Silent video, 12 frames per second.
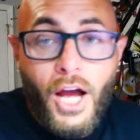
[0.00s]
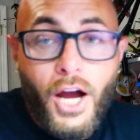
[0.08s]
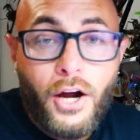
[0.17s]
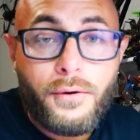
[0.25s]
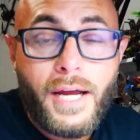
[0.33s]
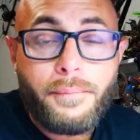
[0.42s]

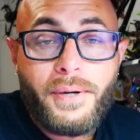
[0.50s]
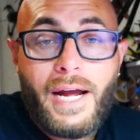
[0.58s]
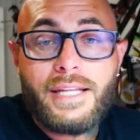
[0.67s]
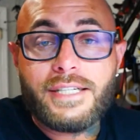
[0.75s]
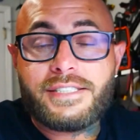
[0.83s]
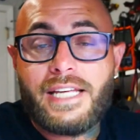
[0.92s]
All right,
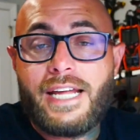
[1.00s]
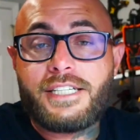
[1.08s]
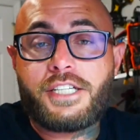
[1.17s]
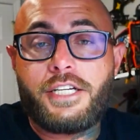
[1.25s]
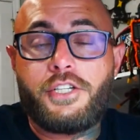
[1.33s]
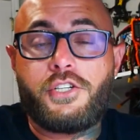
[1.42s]
pilots, that
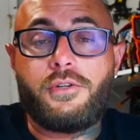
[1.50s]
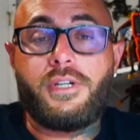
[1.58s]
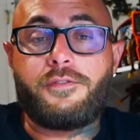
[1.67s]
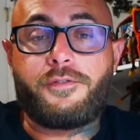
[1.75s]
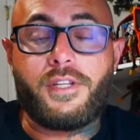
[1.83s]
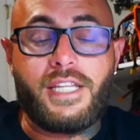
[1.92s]
is going to do
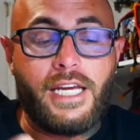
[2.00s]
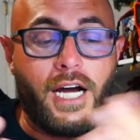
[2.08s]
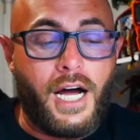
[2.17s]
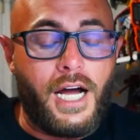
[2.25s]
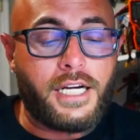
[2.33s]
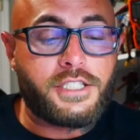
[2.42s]
it for the
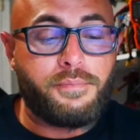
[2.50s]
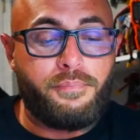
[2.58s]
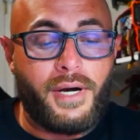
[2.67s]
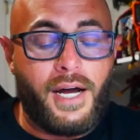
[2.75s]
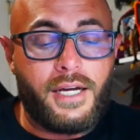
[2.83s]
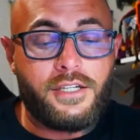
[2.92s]

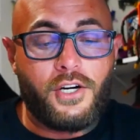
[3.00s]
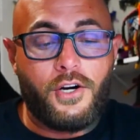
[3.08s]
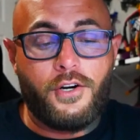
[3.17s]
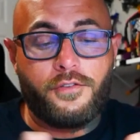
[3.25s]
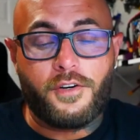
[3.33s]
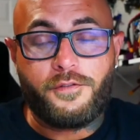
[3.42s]
Oxbot
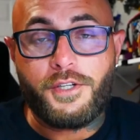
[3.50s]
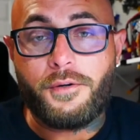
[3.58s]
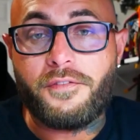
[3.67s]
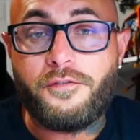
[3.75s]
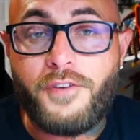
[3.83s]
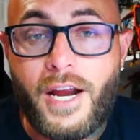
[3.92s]

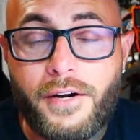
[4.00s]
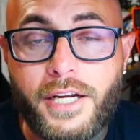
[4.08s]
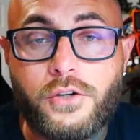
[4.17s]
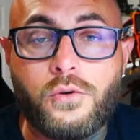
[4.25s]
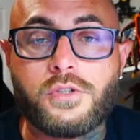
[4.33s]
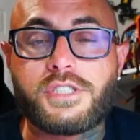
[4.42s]
overview. A very
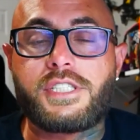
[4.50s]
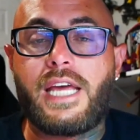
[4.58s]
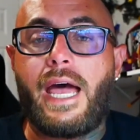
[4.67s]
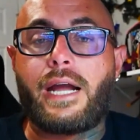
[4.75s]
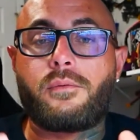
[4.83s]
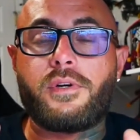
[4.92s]
cool
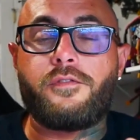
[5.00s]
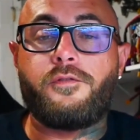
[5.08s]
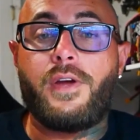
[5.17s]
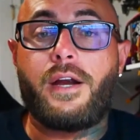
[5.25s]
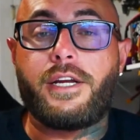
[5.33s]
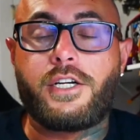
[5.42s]
stack with
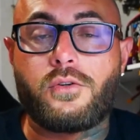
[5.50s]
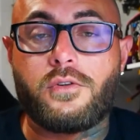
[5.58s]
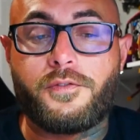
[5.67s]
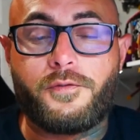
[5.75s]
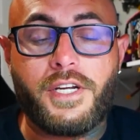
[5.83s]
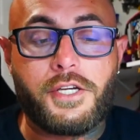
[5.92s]
very
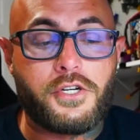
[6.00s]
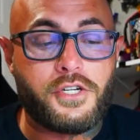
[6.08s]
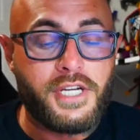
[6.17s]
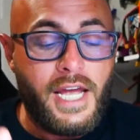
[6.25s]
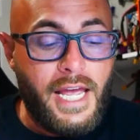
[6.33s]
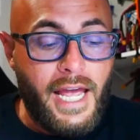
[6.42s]
cool
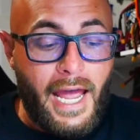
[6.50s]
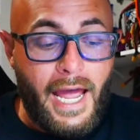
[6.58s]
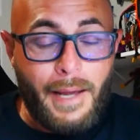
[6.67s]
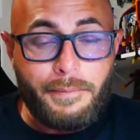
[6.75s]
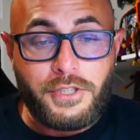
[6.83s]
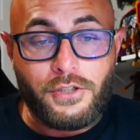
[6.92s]
features.
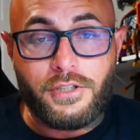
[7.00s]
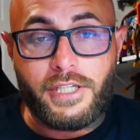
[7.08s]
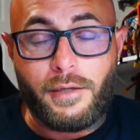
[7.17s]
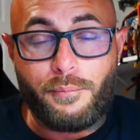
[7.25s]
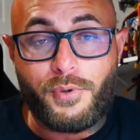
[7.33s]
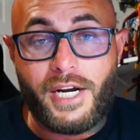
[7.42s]

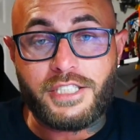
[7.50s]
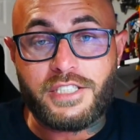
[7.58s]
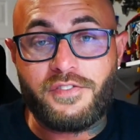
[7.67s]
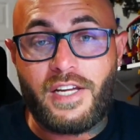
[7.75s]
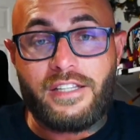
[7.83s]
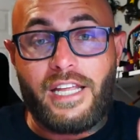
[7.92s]
Absolutely
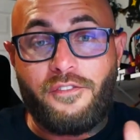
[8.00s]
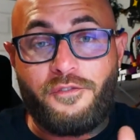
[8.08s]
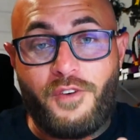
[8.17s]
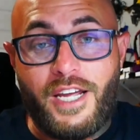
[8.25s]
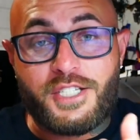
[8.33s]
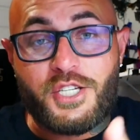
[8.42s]
impressive that they
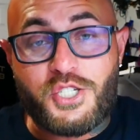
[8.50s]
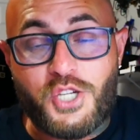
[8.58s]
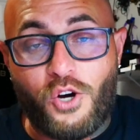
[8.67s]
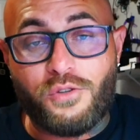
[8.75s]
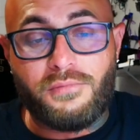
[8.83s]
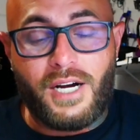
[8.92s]
fit
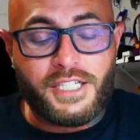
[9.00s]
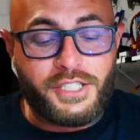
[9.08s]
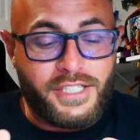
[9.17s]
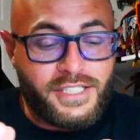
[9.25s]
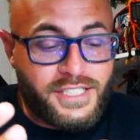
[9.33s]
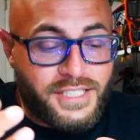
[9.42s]
so much
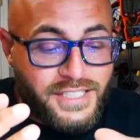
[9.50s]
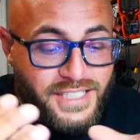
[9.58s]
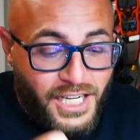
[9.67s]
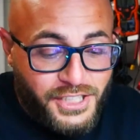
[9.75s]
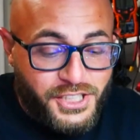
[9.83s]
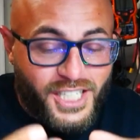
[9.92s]
in
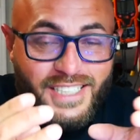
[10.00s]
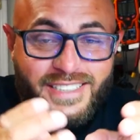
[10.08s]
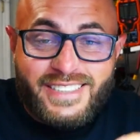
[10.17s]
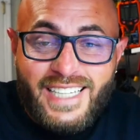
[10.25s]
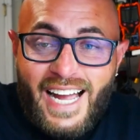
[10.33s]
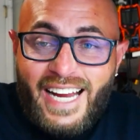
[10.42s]
such
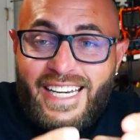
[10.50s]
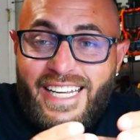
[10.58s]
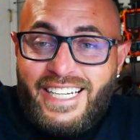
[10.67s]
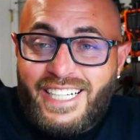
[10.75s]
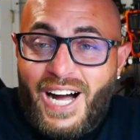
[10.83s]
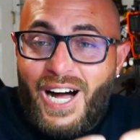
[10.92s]
a
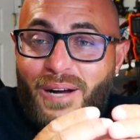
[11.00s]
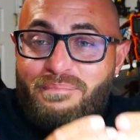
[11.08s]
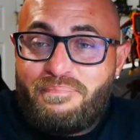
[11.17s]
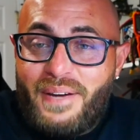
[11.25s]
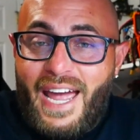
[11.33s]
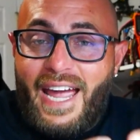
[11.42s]
tiny,
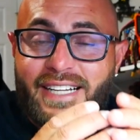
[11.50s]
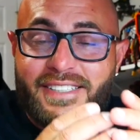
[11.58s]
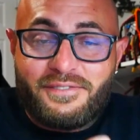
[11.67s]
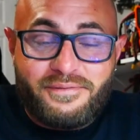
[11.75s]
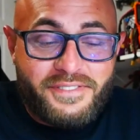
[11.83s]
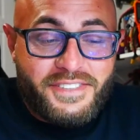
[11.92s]

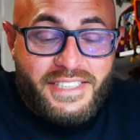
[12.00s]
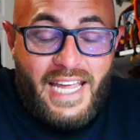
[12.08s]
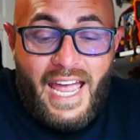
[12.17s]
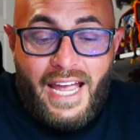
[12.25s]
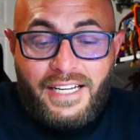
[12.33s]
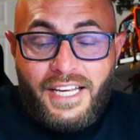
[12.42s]
compact
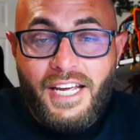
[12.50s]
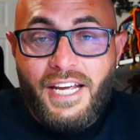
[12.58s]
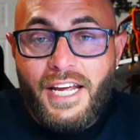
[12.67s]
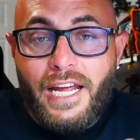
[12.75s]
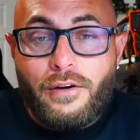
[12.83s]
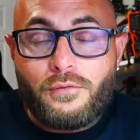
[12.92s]
stack.
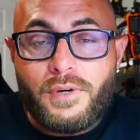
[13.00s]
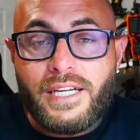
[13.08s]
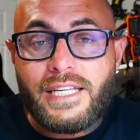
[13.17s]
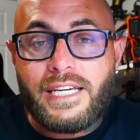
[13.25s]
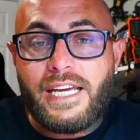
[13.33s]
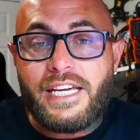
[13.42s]
It
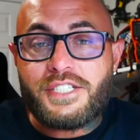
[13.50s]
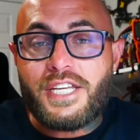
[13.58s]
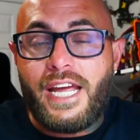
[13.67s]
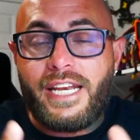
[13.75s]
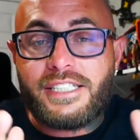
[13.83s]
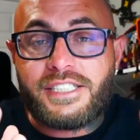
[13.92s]
really is,
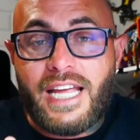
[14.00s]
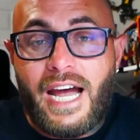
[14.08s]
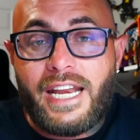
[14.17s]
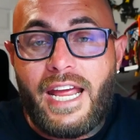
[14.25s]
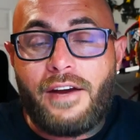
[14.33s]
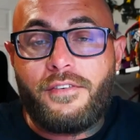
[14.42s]
and it's
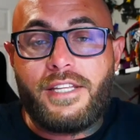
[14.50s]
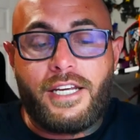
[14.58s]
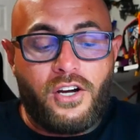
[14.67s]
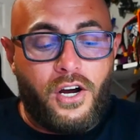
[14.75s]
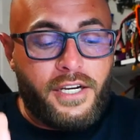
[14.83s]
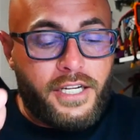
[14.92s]
got
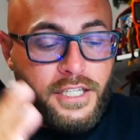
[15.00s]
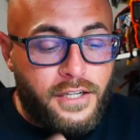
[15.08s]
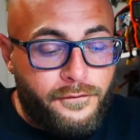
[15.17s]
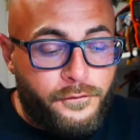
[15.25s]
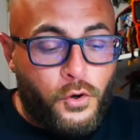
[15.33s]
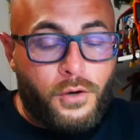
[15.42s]
everything on it
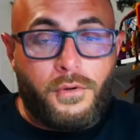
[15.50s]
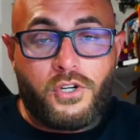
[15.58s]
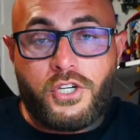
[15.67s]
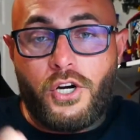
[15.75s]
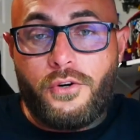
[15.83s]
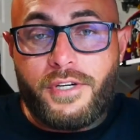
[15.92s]

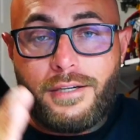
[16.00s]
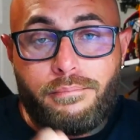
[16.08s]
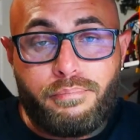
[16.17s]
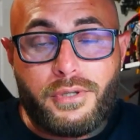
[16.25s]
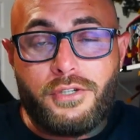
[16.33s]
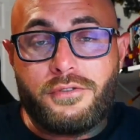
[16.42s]
conformal
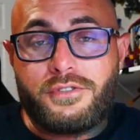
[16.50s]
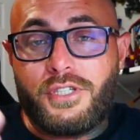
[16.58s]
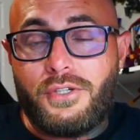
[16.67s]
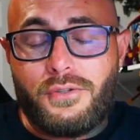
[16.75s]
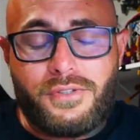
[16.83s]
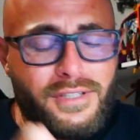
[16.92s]
coated,
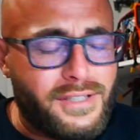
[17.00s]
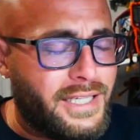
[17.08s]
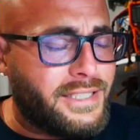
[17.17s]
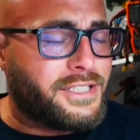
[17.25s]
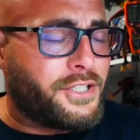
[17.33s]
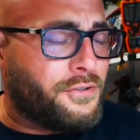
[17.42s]
Bluetooth,
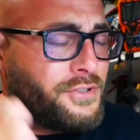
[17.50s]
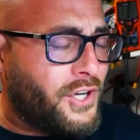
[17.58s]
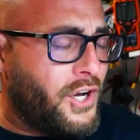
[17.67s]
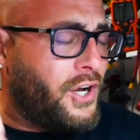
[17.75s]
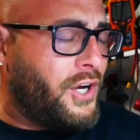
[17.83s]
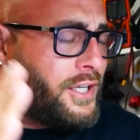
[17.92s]
list goes
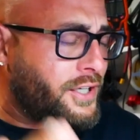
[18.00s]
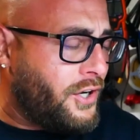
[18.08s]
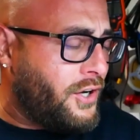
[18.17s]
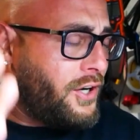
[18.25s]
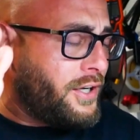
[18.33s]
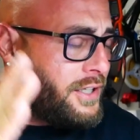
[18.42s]
on and
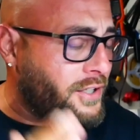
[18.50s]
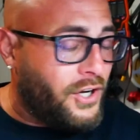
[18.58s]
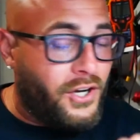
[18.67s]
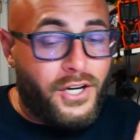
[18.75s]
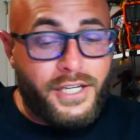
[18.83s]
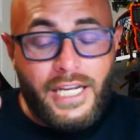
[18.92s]
on and
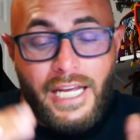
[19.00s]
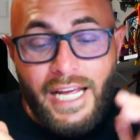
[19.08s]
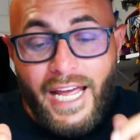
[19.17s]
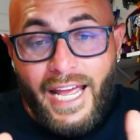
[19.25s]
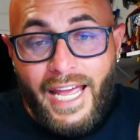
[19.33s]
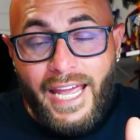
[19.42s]
on.
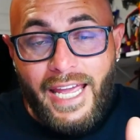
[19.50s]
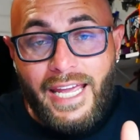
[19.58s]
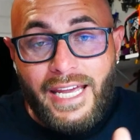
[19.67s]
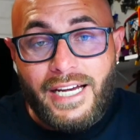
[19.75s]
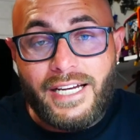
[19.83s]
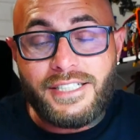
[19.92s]

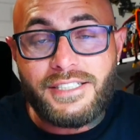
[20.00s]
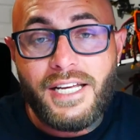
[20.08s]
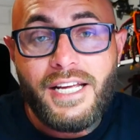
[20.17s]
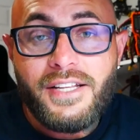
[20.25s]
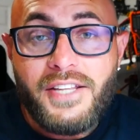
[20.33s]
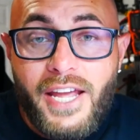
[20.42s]
And
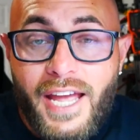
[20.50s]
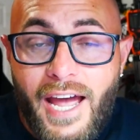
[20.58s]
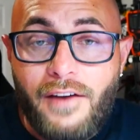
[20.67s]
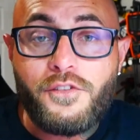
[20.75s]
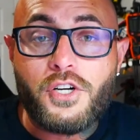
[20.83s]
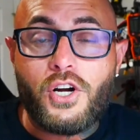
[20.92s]
they
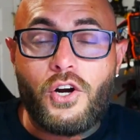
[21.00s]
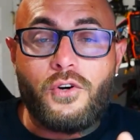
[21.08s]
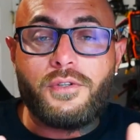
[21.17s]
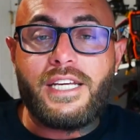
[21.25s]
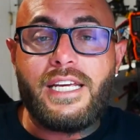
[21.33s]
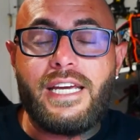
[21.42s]
have their
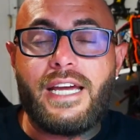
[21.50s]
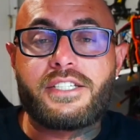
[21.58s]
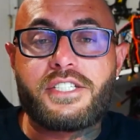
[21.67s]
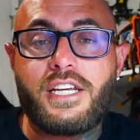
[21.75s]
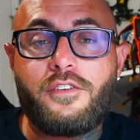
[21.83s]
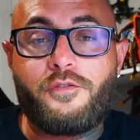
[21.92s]
own
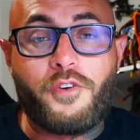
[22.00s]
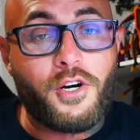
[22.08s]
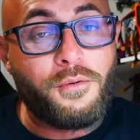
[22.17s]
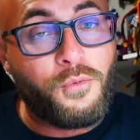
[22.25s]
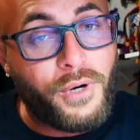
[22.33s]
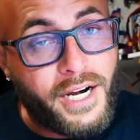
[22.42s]
ESC
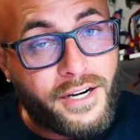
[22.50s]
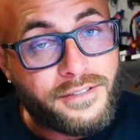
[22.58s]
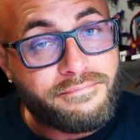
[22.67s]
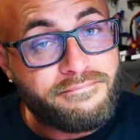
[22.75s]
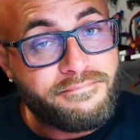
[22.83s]
firmware